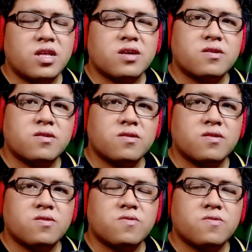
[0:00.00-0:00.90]
Like,
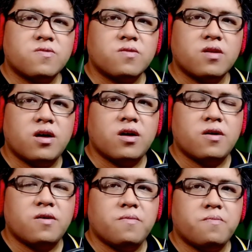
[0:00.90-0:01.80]

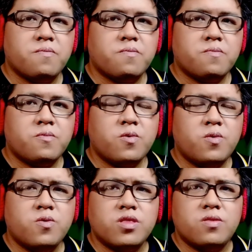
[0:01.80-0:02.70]
uh, who